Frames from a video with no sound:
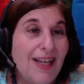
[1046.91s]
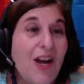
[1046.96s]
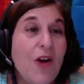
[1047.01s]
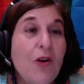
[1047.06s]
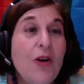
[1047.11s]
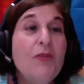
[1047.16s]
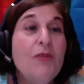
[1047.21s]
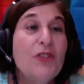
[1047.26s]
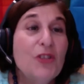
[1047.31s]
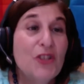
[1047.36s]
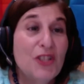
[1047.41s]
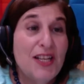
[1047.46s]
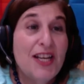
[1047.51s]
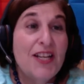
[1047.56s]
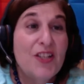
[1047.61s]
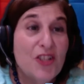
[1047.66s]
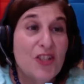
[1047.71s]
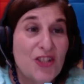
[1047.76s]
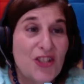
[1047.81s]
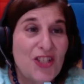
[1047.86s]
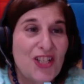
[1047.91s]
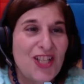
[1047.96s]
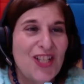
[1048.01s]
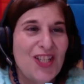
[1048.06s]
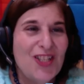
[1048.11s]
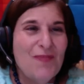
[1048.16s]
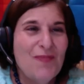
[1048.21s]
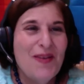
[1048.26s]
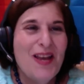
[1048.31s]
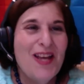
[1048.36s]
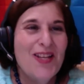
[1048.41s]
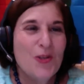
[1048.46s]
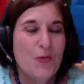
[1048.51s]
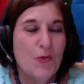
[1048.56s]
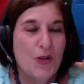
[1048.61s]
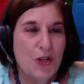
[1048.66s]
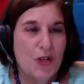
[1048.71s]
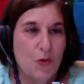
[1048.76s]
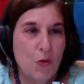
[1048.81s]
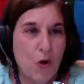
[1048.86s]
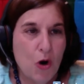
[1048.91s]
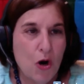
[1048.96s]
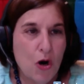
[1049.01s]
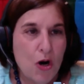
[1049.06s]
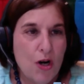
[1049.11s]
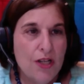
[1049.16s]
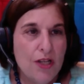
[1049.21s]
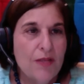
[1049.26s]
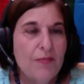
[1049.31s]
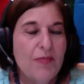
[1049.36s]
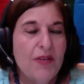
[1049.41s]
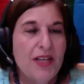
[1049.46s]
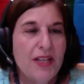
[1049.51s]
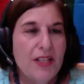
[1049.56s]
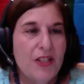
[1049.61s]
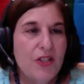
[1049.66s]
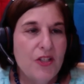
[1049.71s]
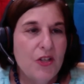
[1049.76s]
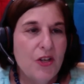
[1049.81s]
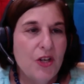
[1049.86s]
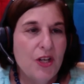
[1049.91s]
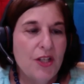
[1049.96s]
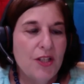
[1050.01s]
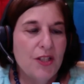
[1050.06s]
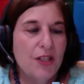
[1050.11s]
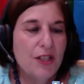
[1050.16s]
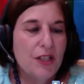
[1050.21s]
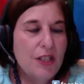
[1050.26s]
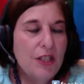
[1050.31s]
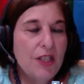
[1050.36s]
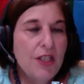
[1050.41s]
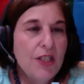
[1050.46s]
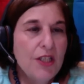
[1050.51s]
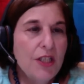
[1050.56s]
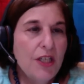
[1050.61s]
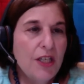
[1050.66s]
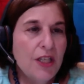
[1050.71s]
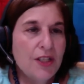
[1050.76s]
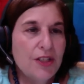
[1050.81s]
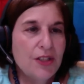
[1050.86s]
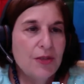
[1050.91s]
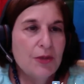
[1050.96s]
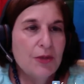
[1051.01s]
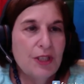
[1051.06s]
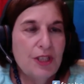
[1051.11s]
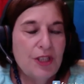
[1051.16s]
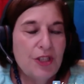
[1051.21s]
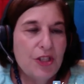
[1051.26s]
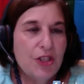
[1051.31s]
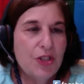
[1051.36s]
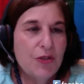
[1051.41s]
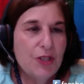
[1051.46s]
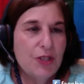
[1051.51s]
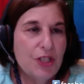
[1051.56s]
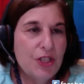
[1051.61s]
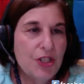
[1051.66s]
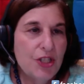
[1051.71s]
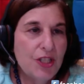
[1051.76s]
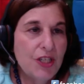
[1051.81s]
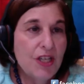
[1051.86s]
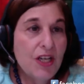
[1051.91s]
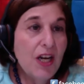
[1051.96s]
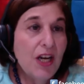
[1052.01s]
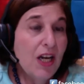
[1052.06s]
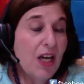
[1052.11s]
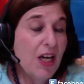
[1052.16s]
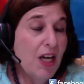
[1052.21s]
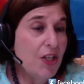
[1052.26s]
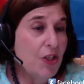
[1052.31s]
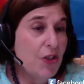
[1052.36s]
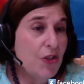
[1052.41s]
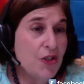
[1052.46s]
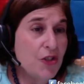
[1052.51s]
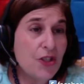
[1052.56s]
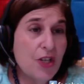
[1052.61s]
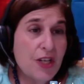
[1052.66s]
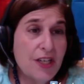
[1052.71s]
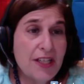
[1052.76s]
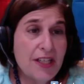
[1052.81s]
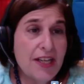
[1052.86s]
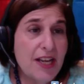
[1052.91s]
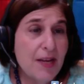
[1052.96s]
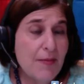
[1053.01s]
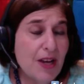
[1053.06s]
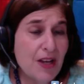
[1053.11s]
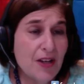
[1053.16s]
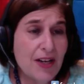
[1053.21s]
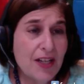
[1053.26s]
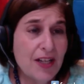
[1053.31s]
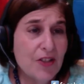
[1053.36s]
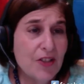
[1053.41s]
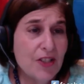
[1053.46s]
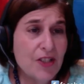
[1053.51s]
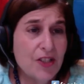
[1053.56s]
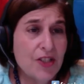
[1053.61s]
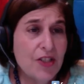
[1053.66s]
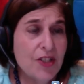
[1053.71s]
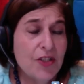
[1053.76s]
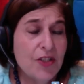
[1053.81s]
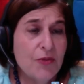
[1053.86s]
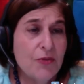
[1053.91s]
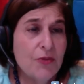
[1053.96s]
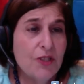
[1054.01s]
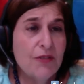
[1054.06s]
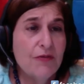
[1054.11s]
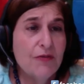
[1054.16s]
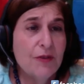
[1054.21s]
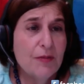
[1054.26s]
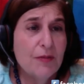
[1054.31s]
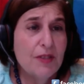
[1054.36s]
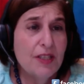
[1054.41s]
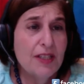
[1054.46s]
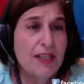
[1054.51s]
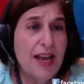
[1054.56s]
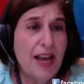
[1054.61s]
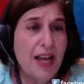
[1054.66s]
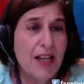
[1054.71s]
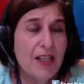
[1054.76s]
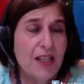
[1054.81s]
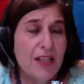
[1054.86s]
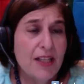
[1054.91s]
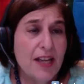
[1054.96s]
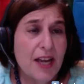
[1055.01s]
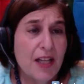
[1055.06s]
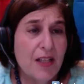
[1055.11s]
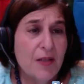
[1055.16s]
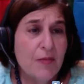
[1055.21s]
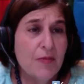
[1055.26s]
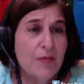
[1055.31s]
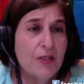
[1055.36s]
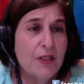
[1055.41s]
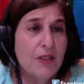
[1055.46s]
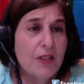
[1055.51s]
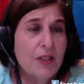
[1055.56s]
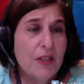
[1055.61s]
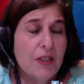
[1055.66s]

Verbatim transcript: Yeah, well, I was going to say, it just it depends where you are and depends on uh, the religious tradition. Uh, a new study came out actually just this week from the Gallup, Gallup